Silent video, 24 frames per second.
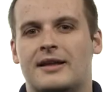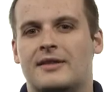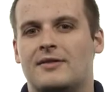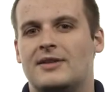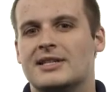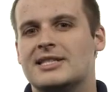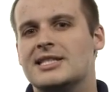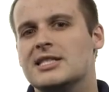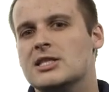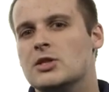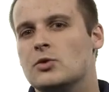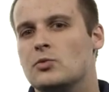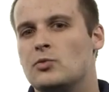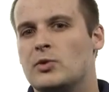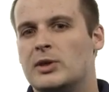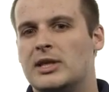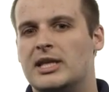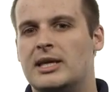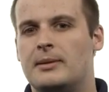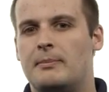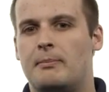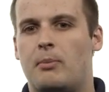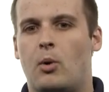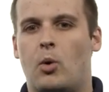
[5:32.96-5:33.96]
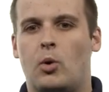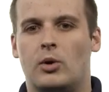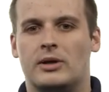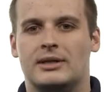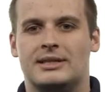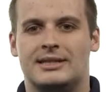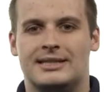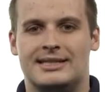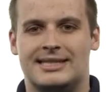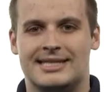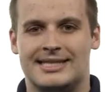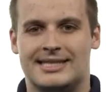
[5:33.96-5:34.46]
This is a really
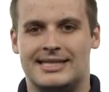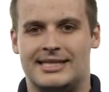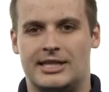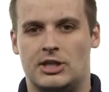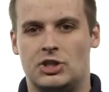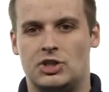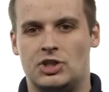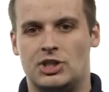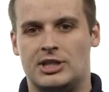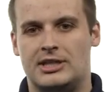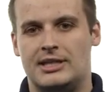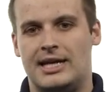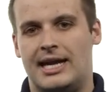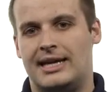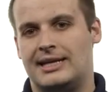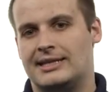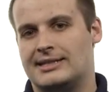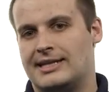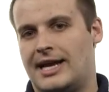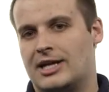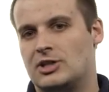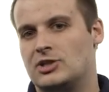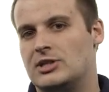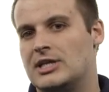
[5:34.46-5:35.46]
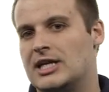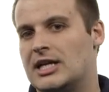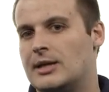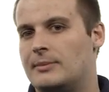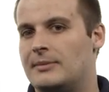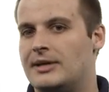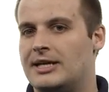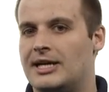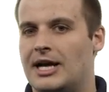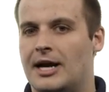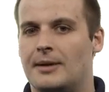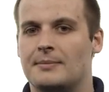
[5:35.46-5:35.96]
important distinction and is actually going to
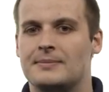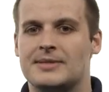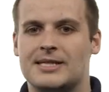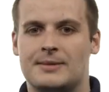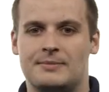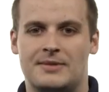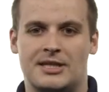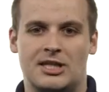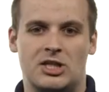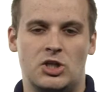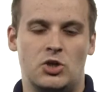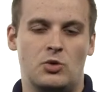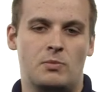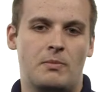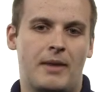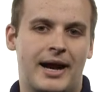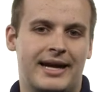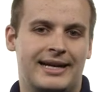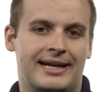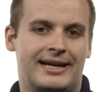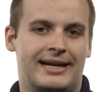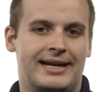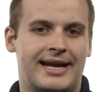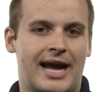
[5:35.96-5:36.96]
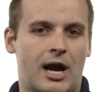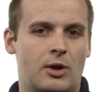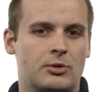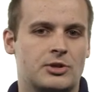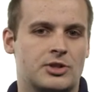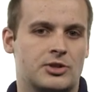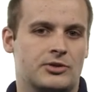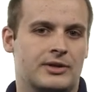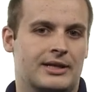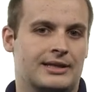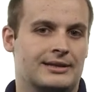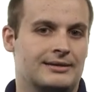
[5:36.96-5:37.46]
become something that you might
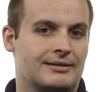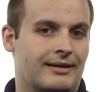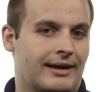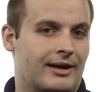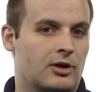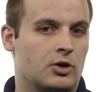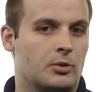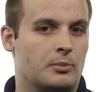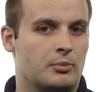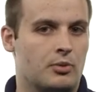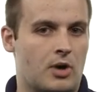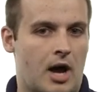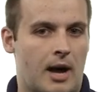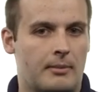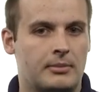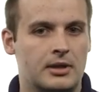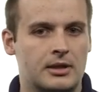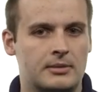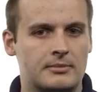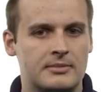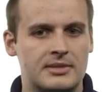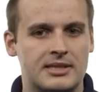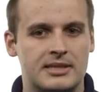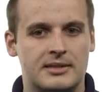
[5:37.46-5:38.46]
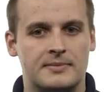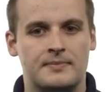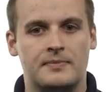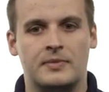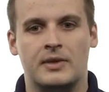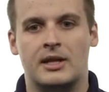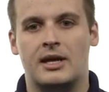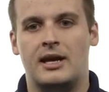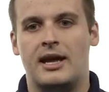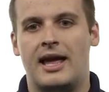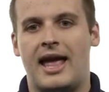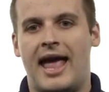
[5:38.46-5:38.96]
encounter in later problems.
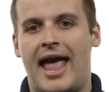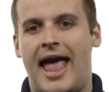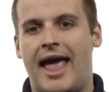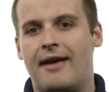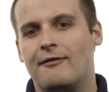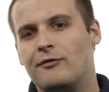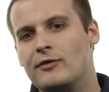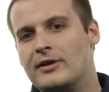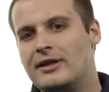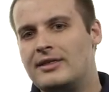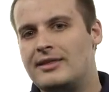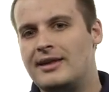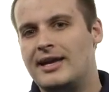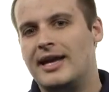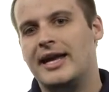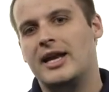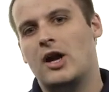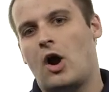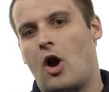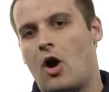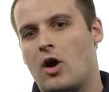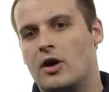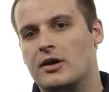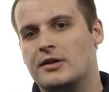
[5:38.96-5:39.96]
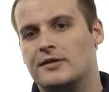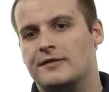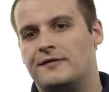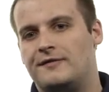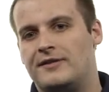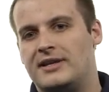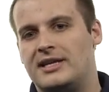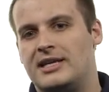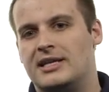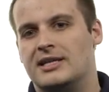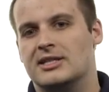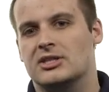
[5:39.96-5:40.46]
Everything in
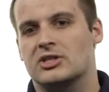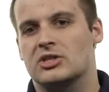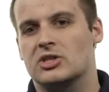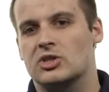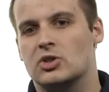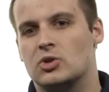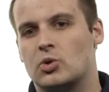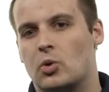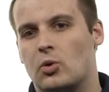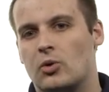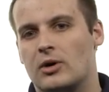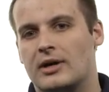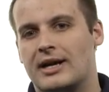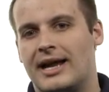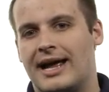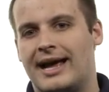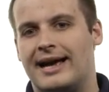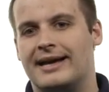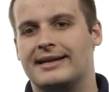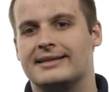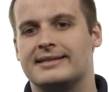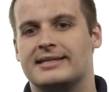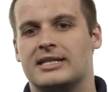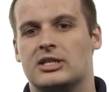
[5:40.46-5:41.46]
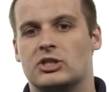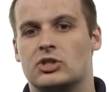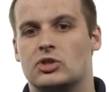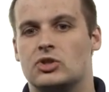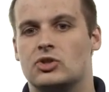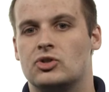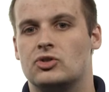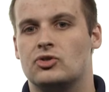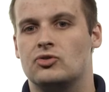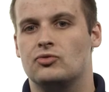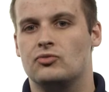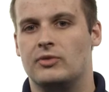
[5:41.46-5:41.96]
argv is stored as a
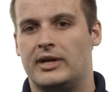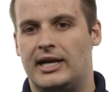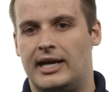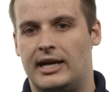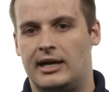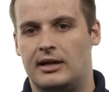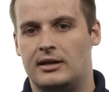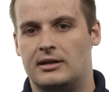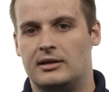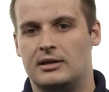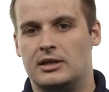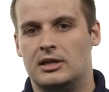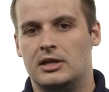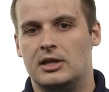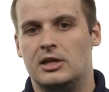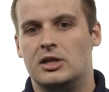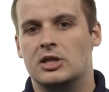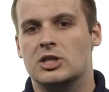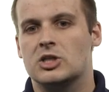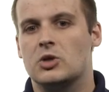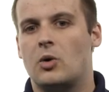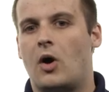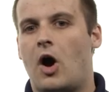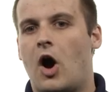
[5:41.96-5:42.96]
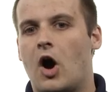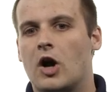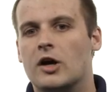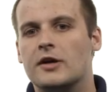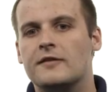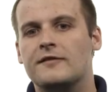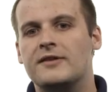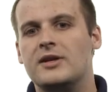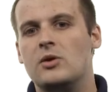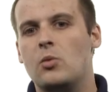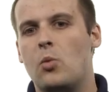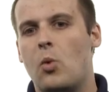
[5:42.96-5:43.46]
string. So
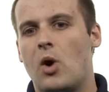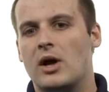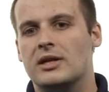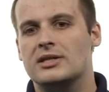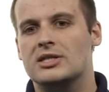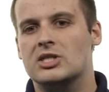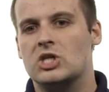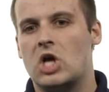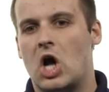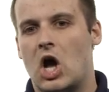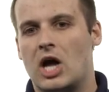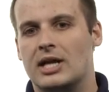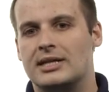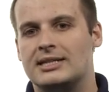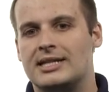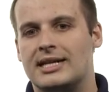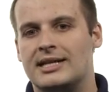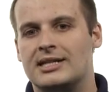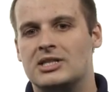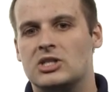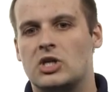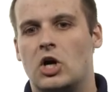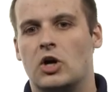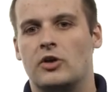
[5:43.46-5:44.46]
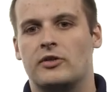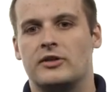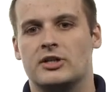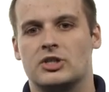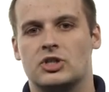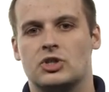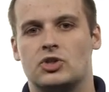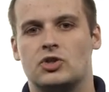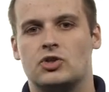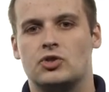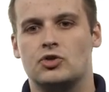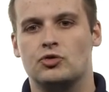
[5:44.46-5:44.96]
argv1's contents are the
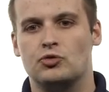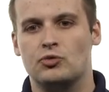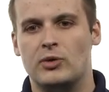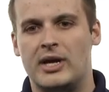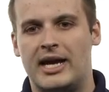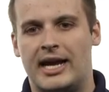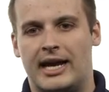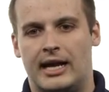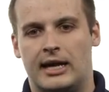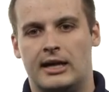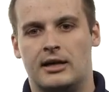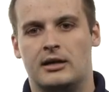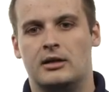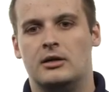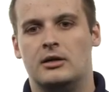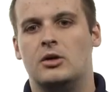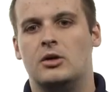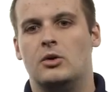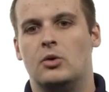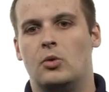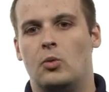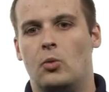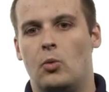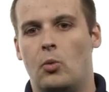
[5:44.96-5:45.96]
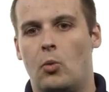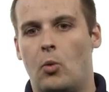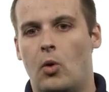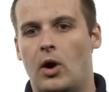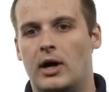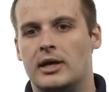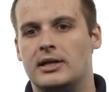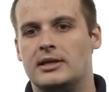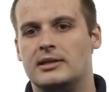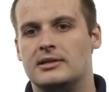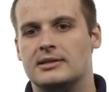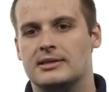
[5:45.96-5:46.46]
string
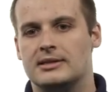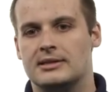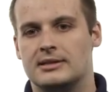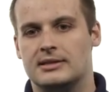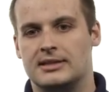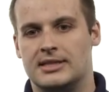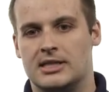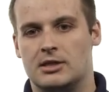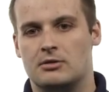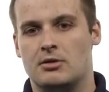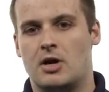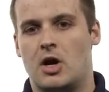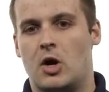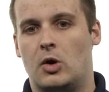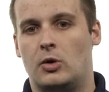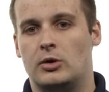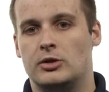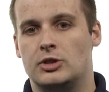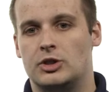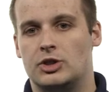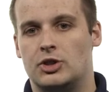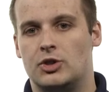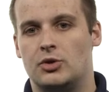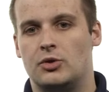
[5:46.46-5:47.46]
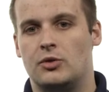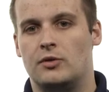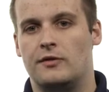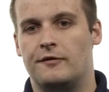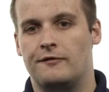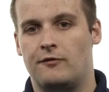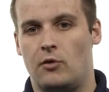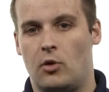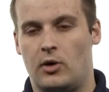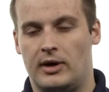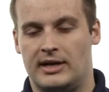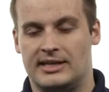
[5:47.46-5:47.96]

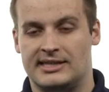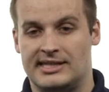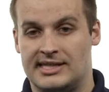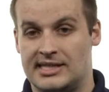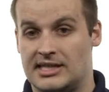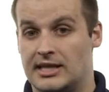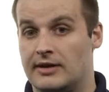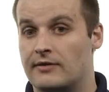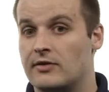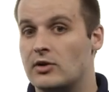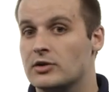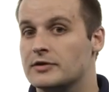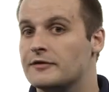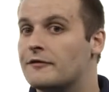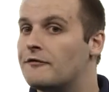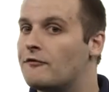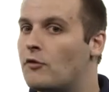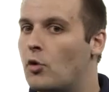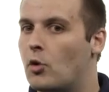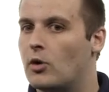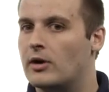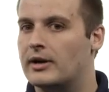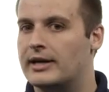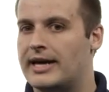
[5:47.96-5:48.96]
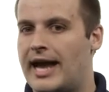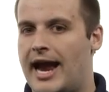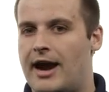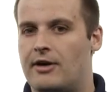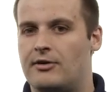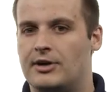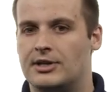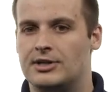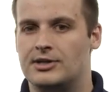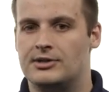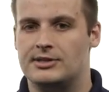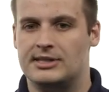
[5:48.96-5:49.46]
1024, consisting of those 4
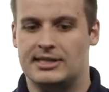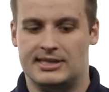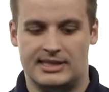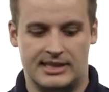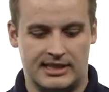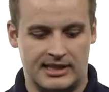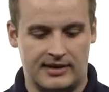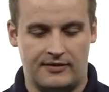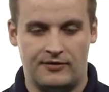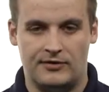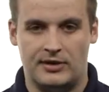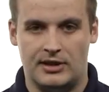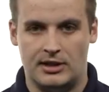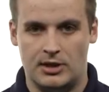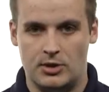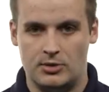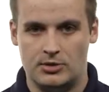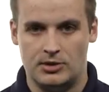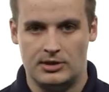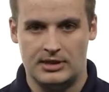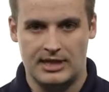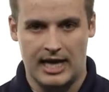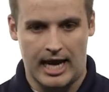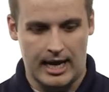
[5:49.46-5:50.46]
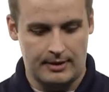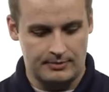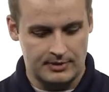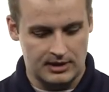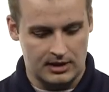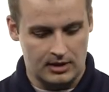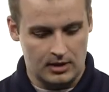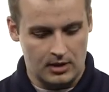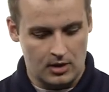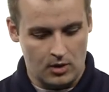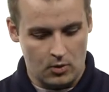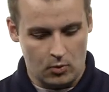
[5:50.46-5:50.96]
characters. It's as if the user typed
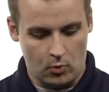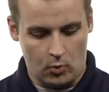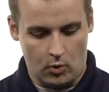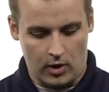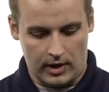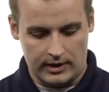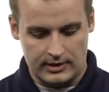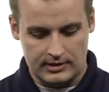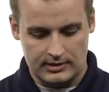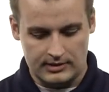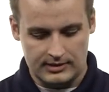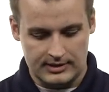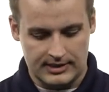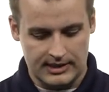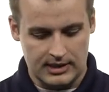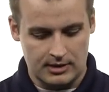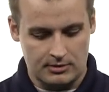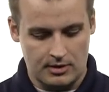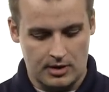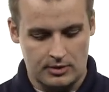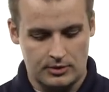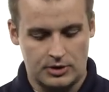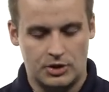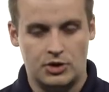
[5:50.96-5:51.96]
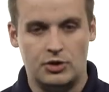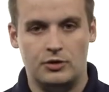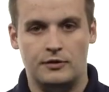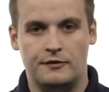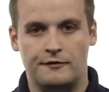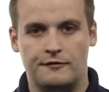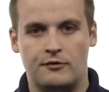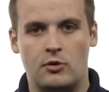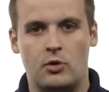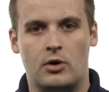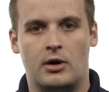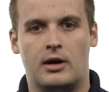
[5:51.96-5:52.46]

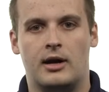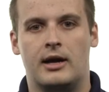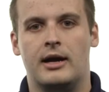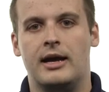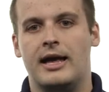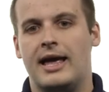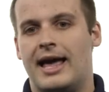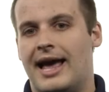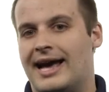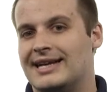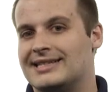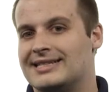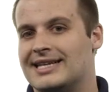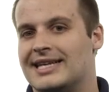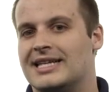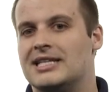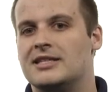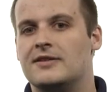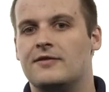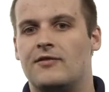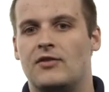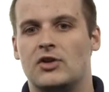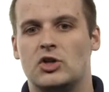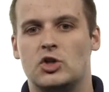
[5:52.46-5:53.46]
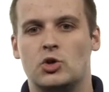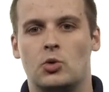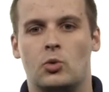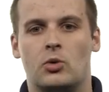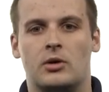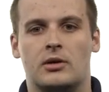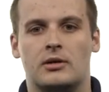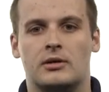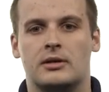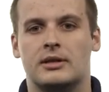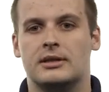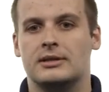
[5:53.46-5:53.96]
1024 as
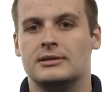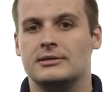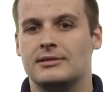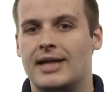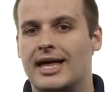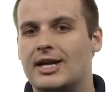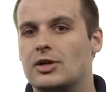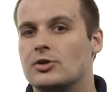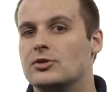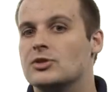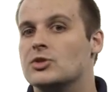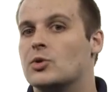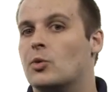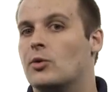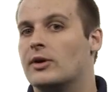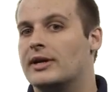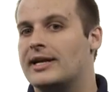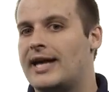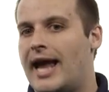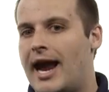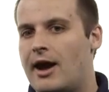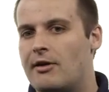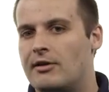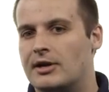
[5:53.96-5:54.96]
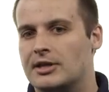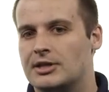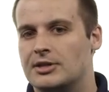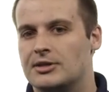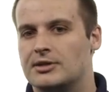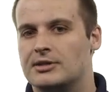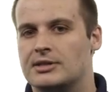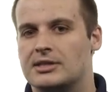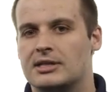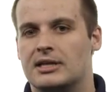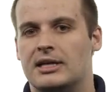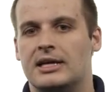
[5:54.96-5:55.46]
individual letters or
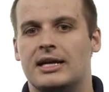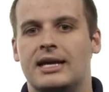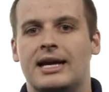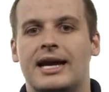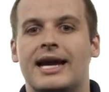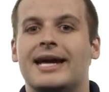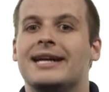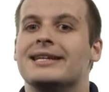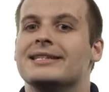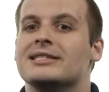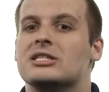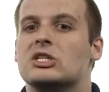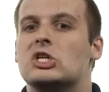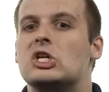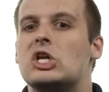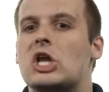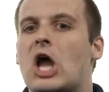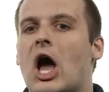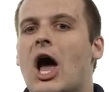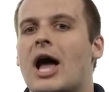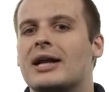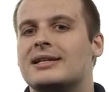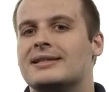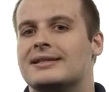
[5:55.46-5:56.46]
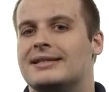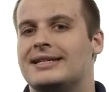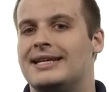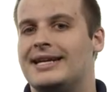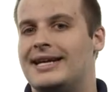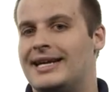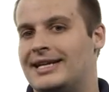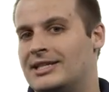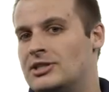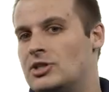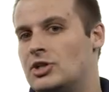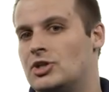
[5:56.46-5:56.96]
characters. It is not the
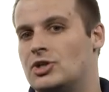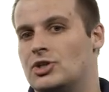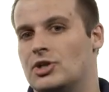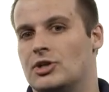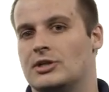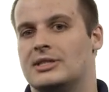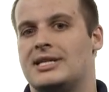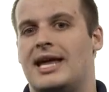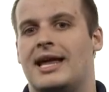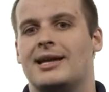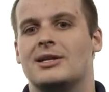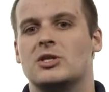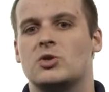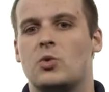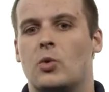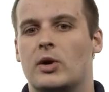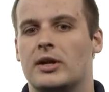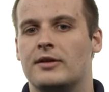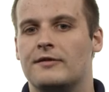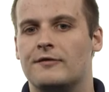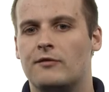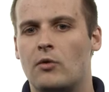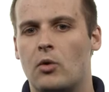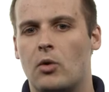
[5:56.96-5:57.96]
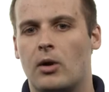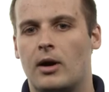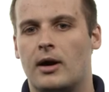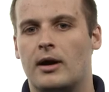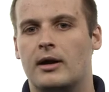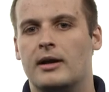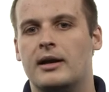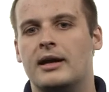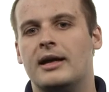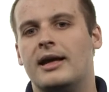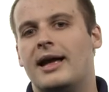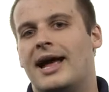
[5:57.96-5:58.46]
integer 1024,
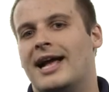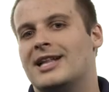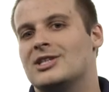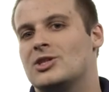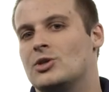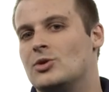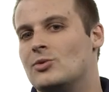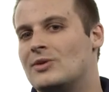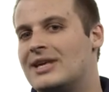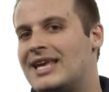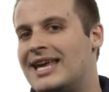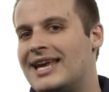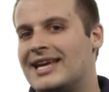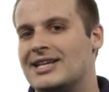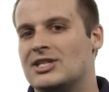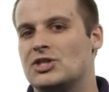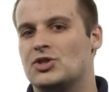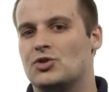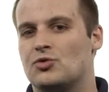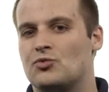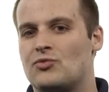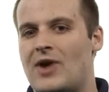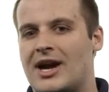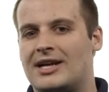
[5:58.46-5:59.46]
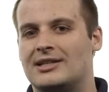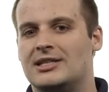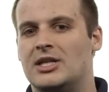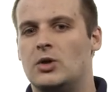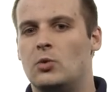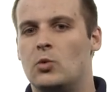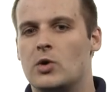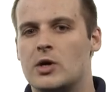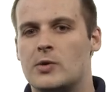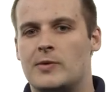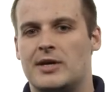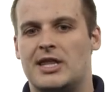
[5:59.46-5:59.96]
and so you can't directly
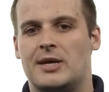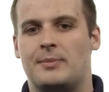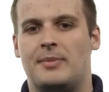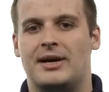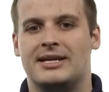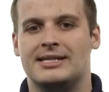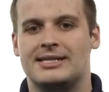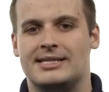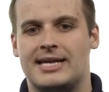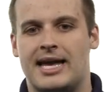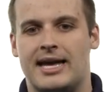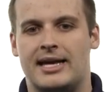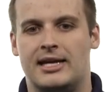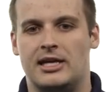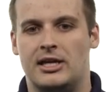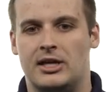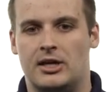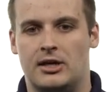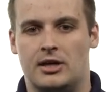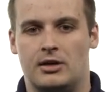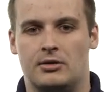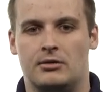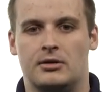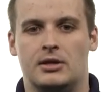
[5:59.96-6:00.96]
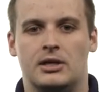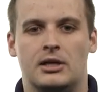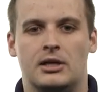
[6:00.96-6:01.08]
work with it by saying, you know,